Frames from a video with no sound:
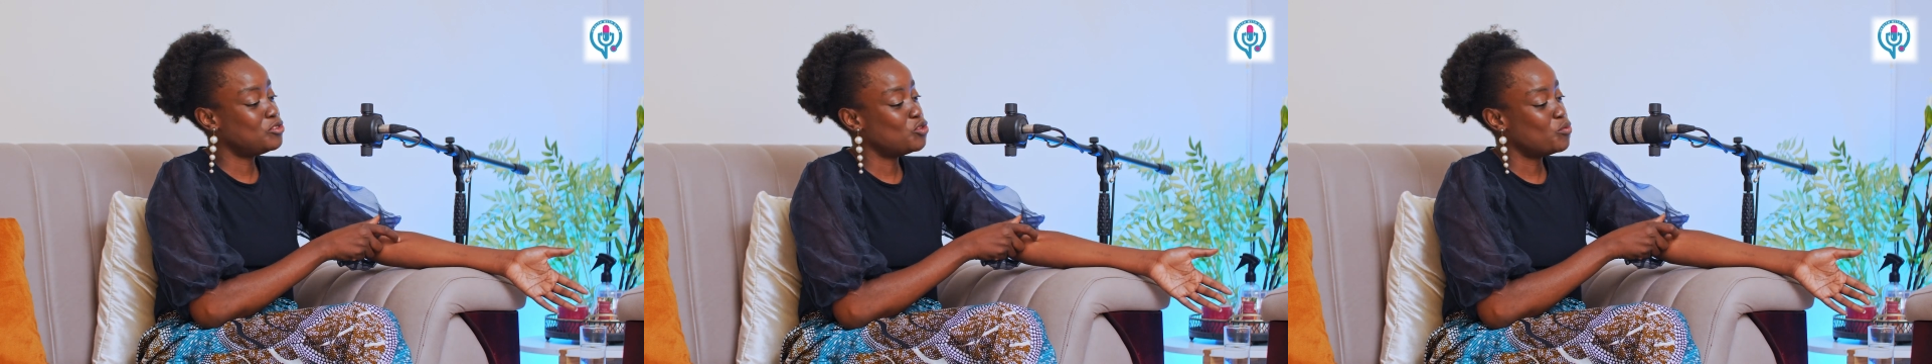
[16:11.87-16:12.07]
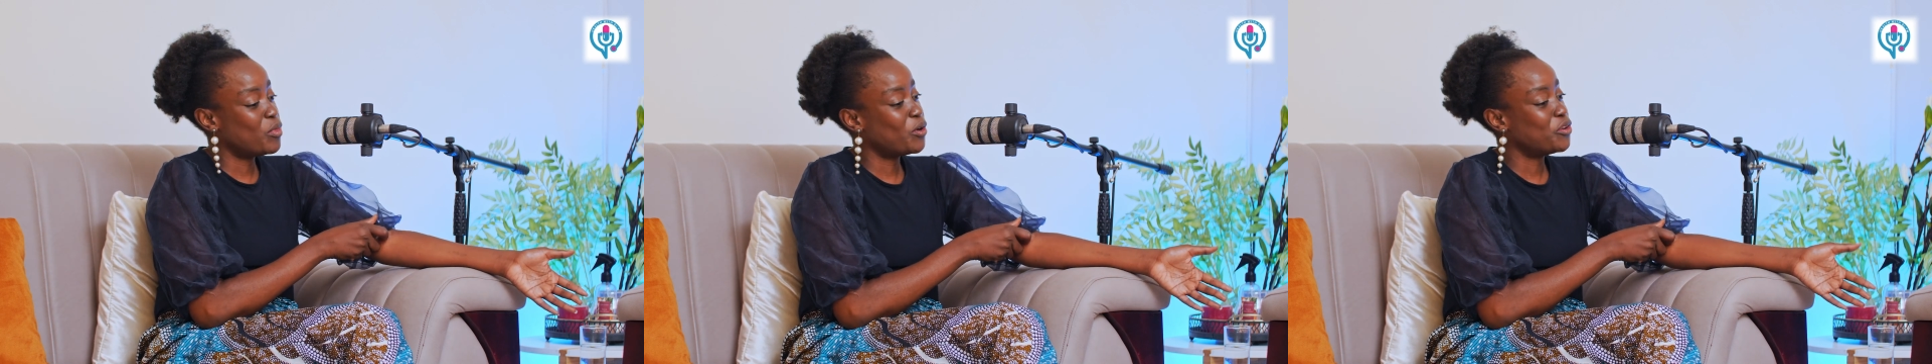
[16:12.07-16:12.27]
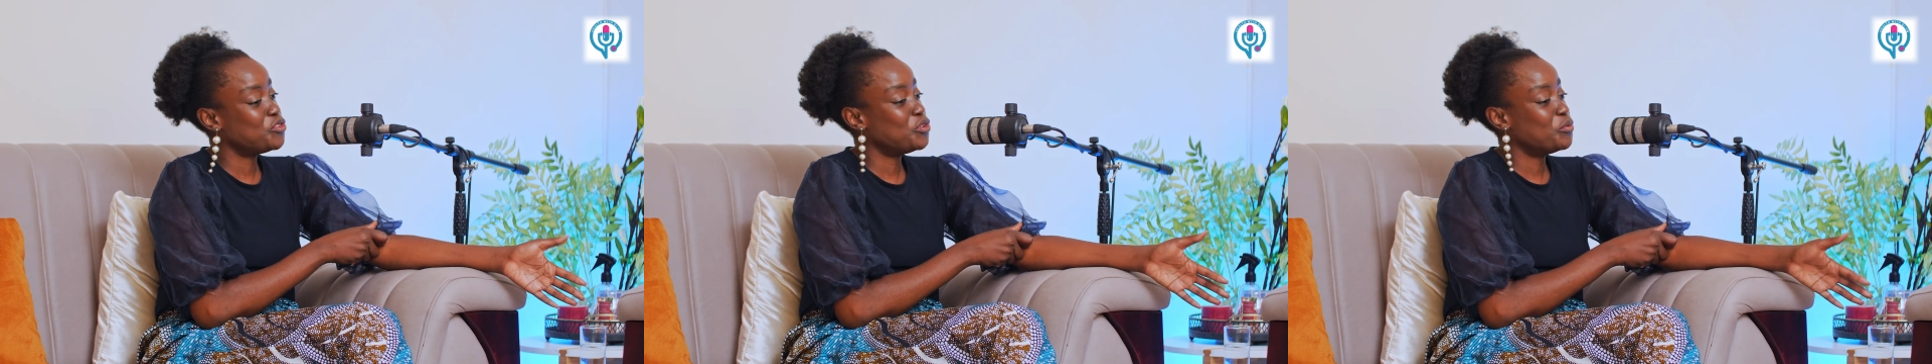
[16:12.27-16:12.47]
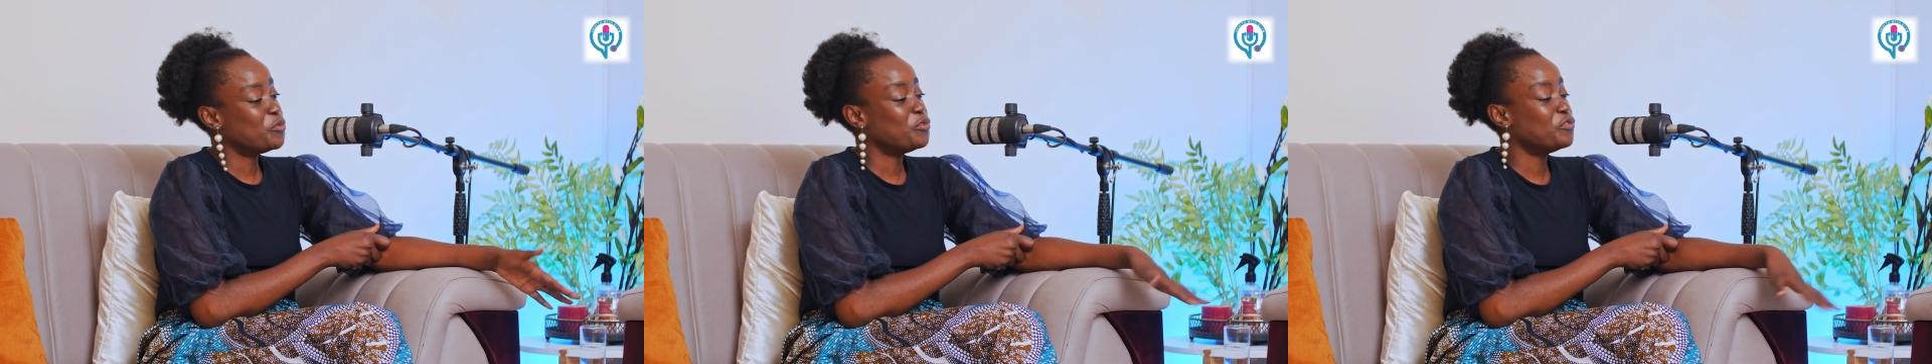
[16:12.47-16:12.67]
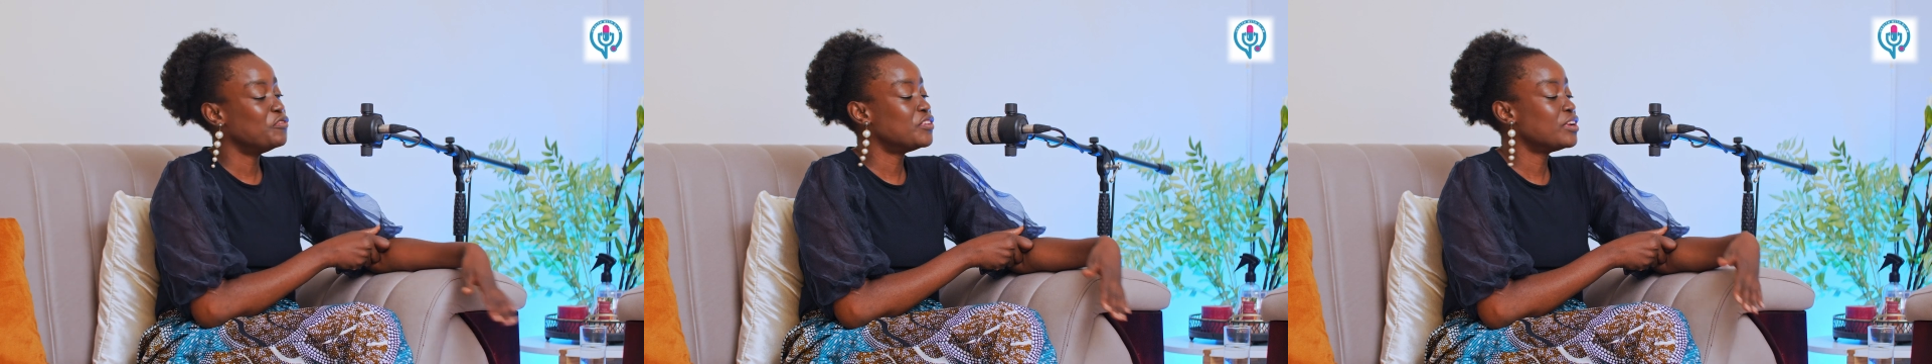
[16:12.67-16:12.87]
tumor was
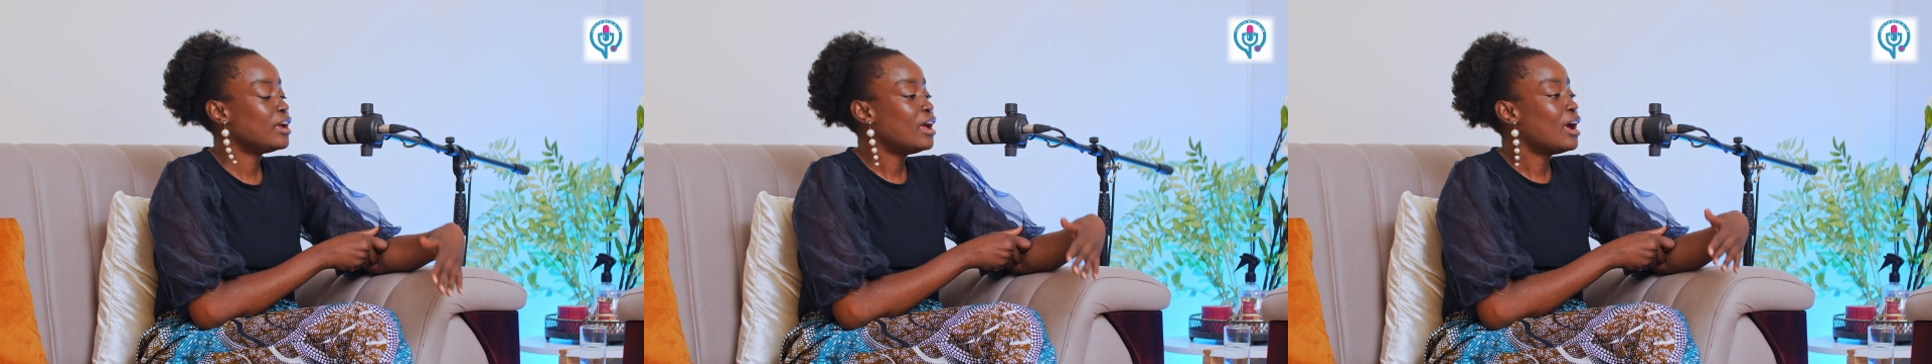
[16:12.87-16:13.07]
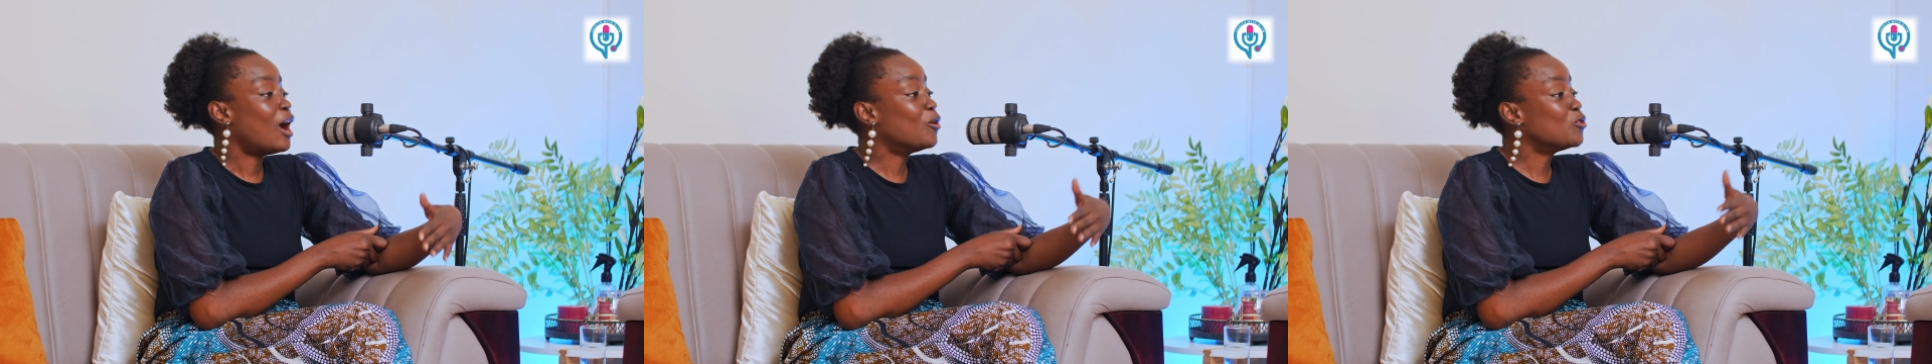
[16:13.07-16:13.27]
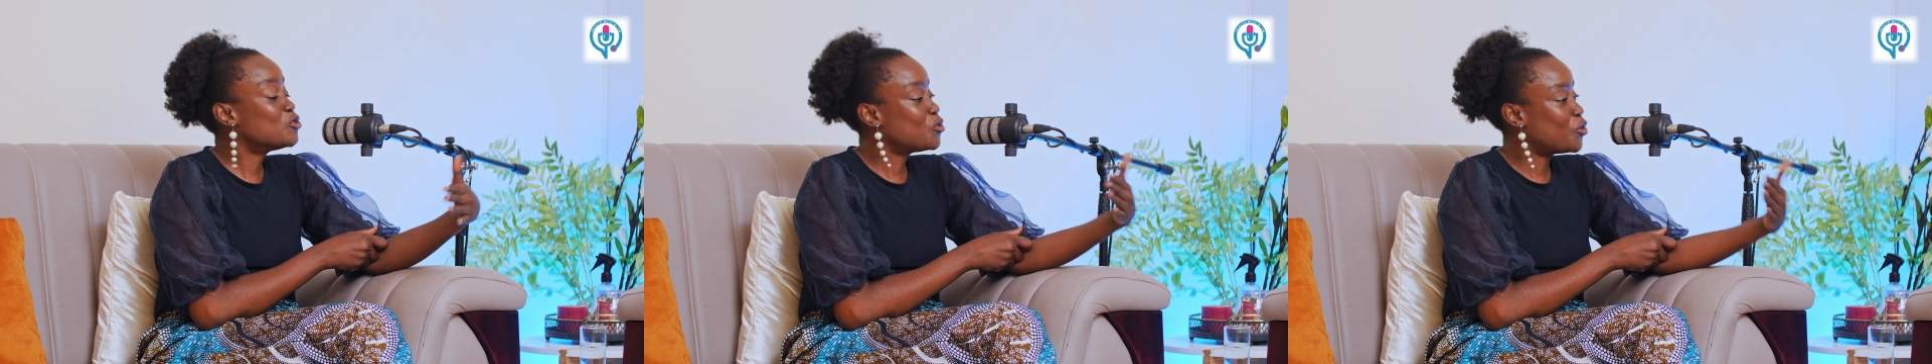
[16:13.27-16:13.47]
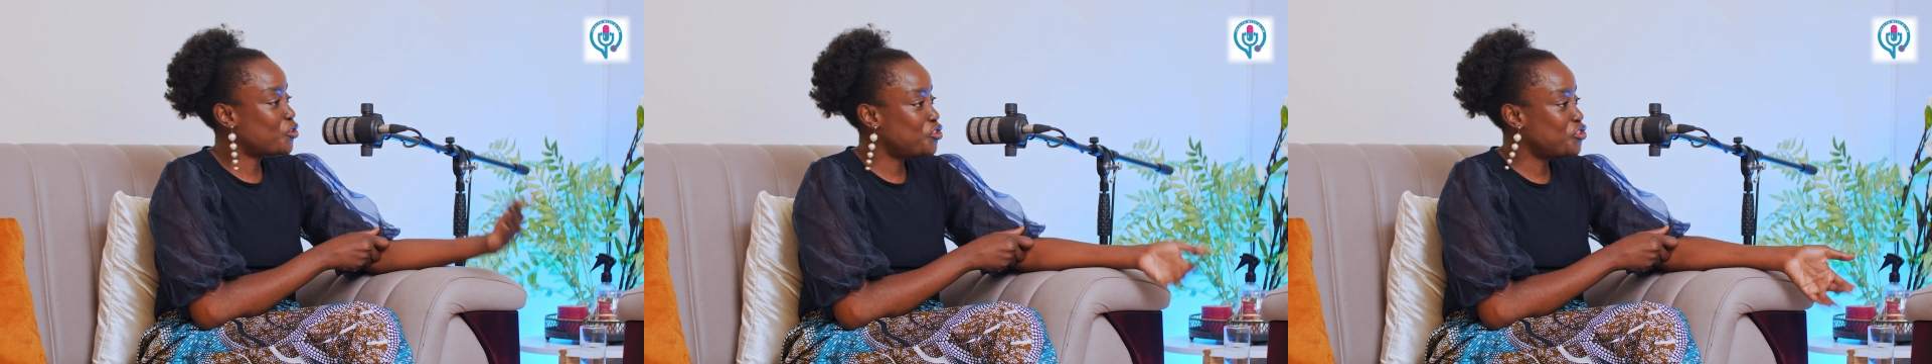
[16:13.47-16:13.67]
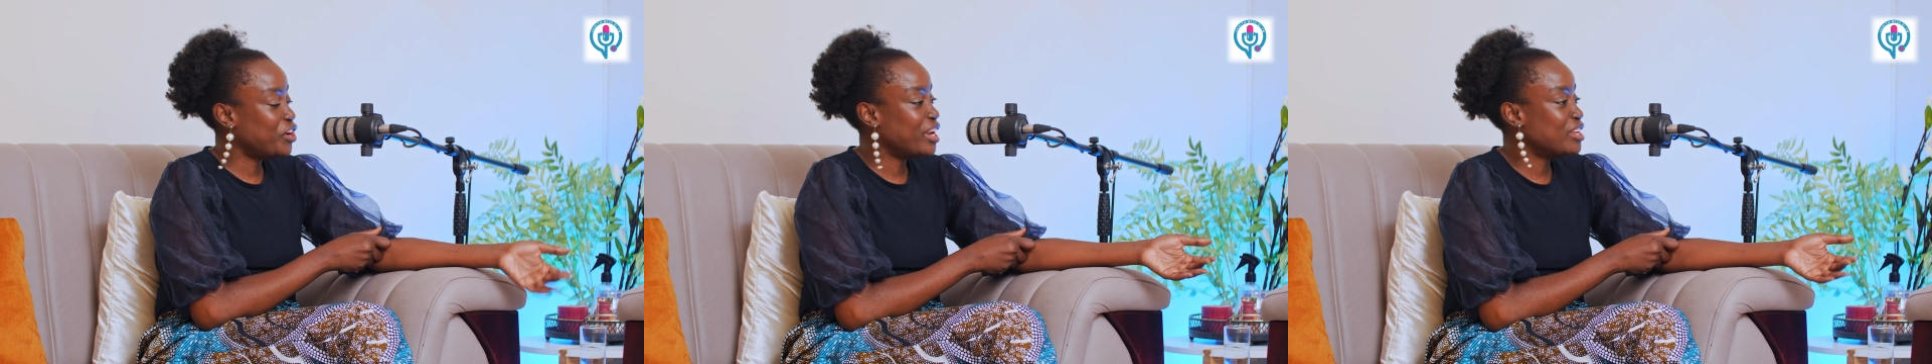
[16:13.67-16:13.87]
removed, I was so
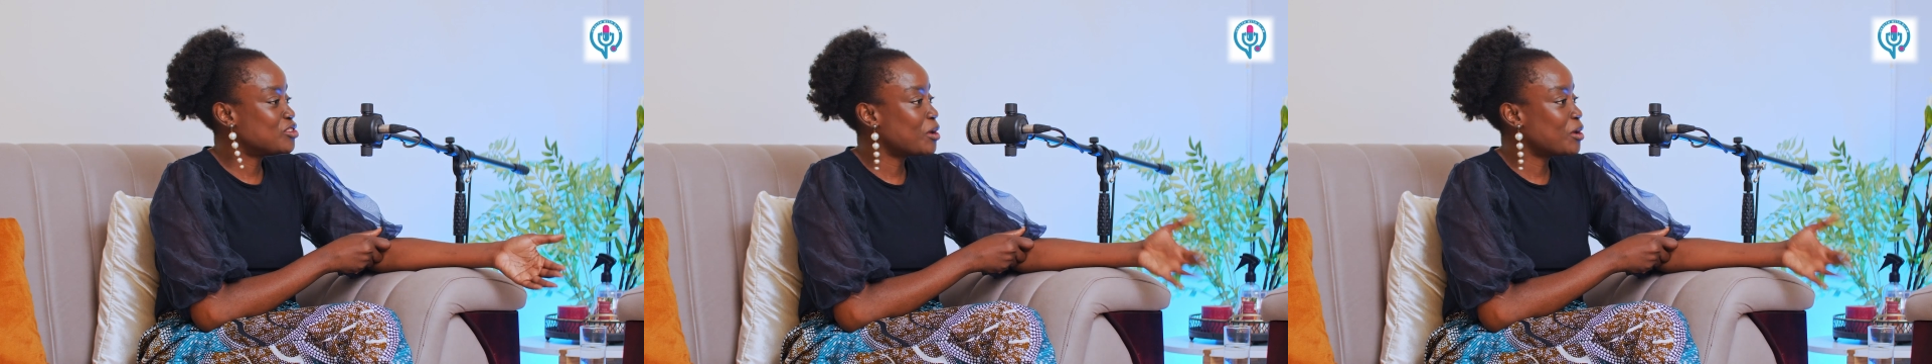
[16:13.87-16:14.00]
drained.